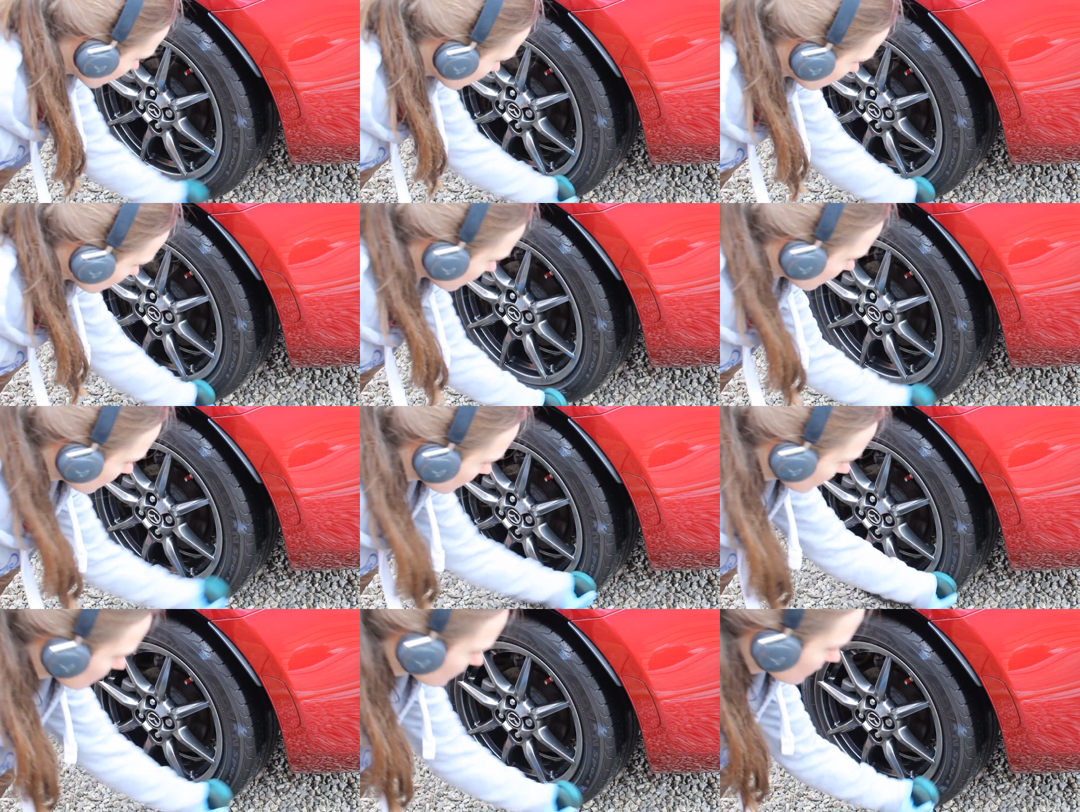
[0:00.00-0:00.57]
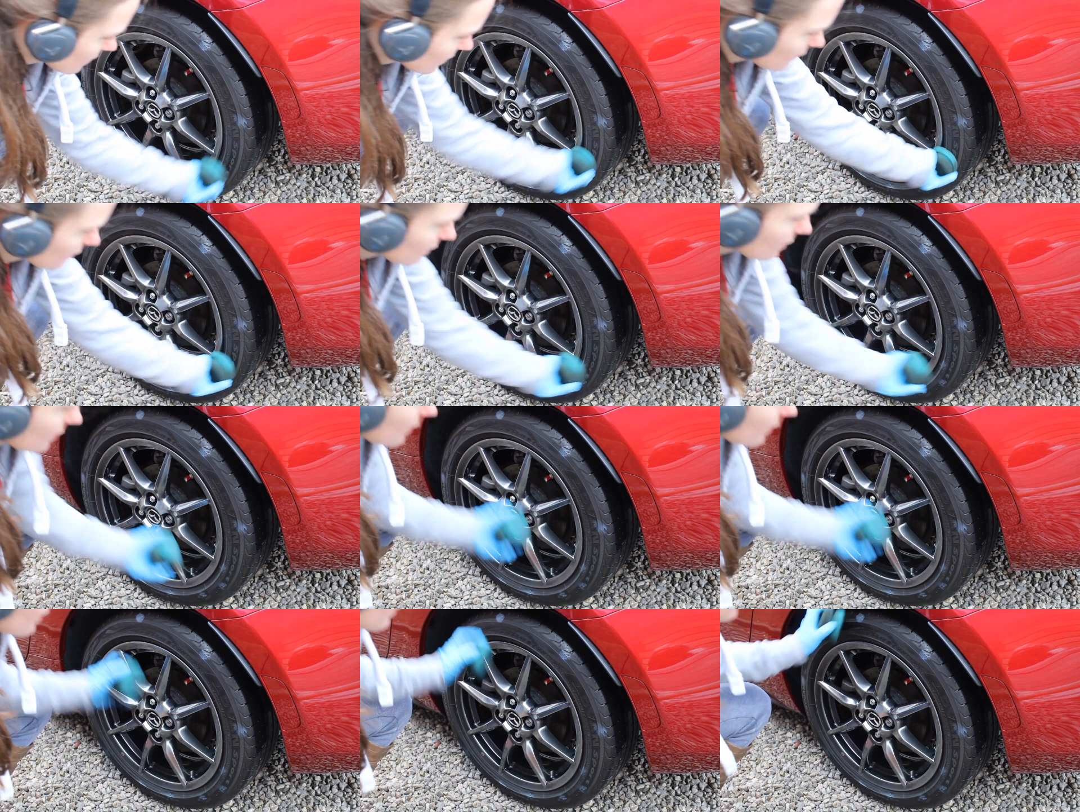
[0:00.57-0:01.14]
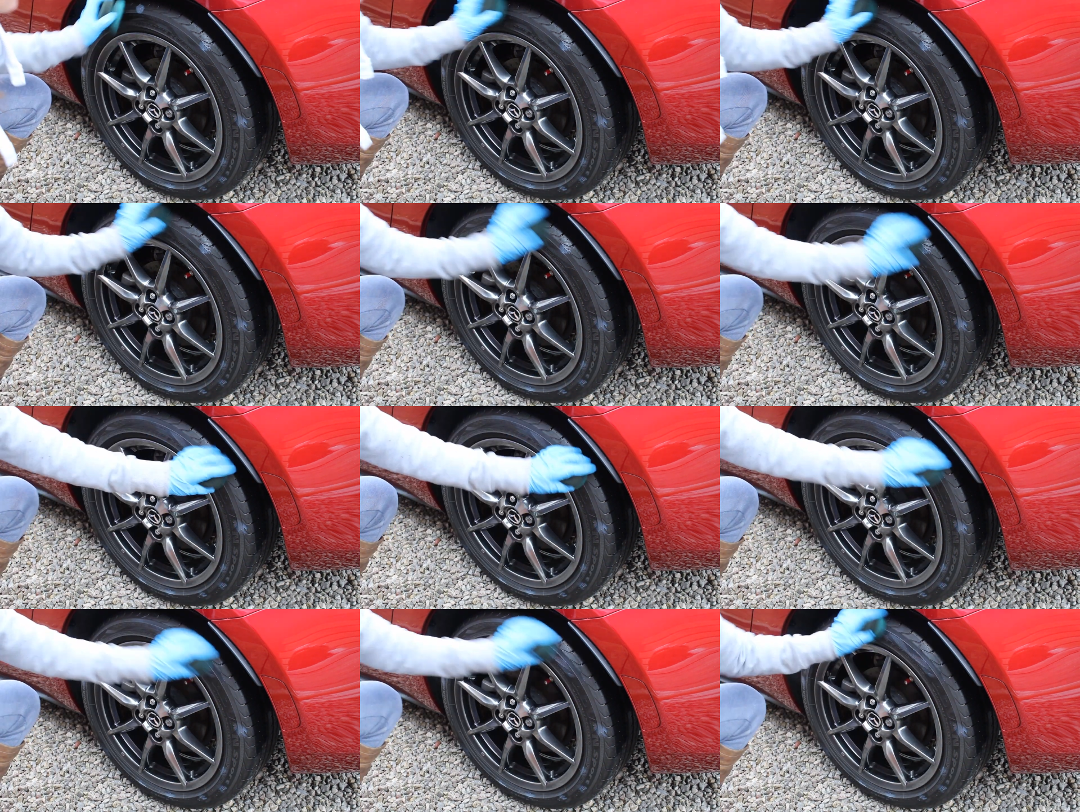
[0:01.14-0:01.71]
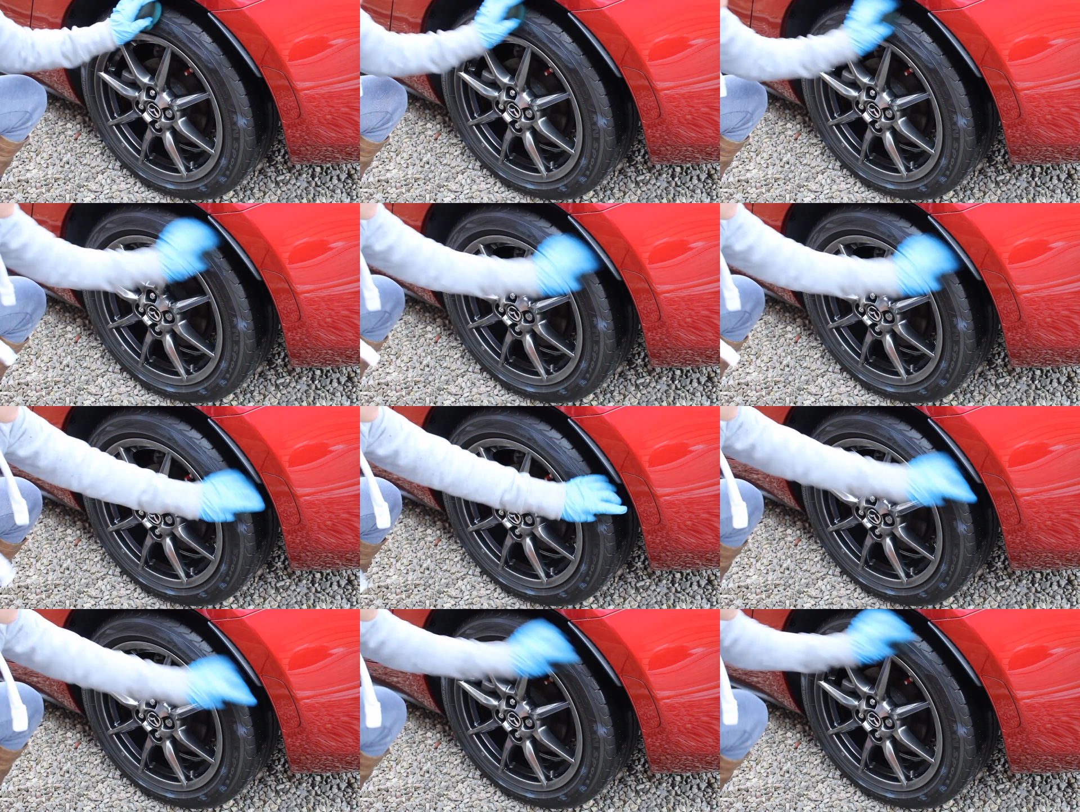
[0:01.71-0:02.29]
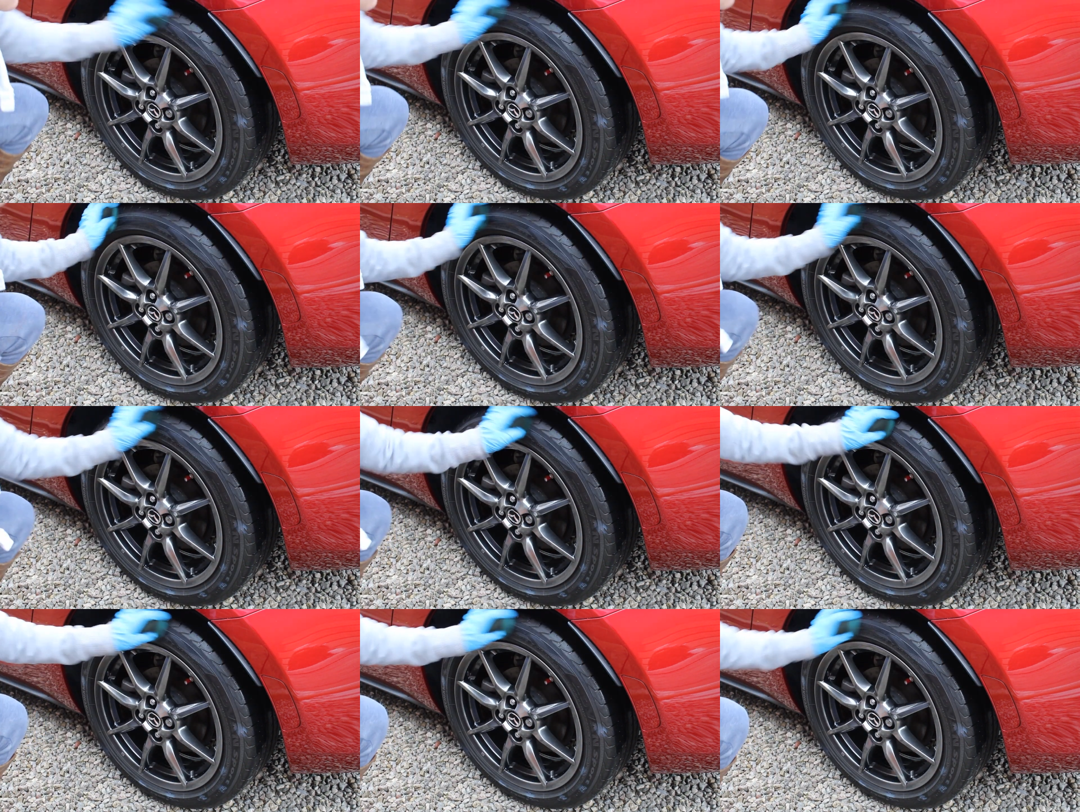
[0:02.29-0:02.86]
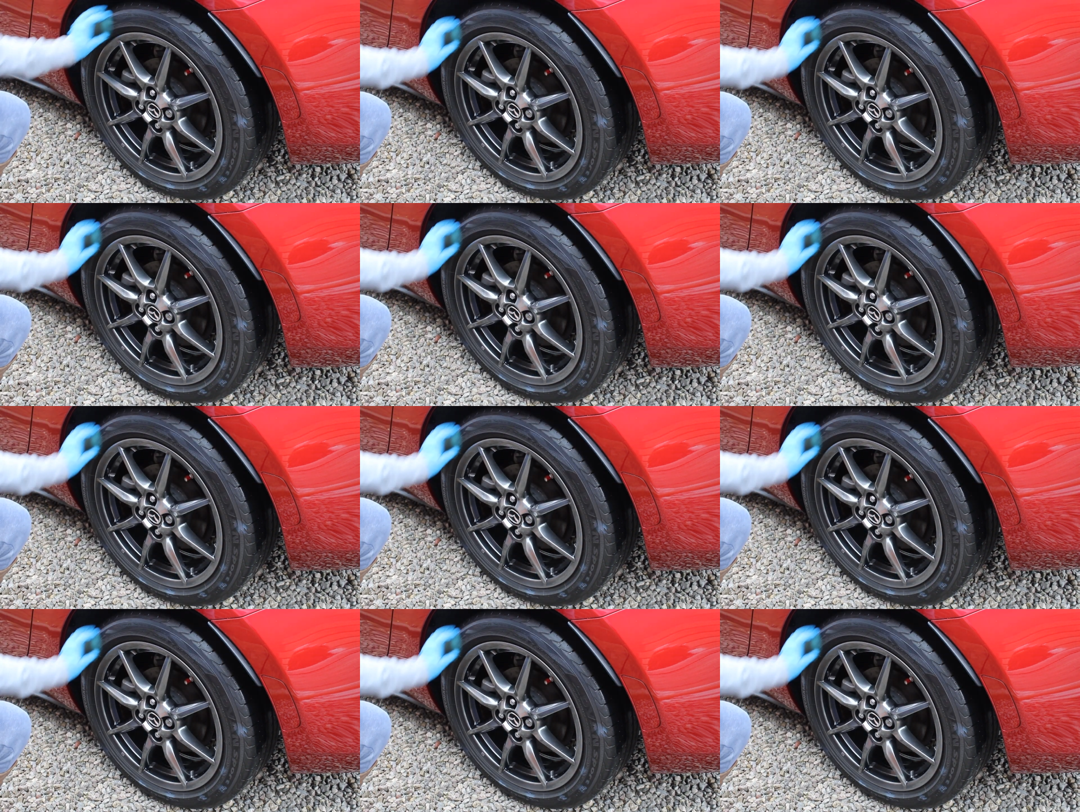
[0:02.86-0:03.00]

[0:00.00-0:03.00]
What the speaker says: (no speaker visible)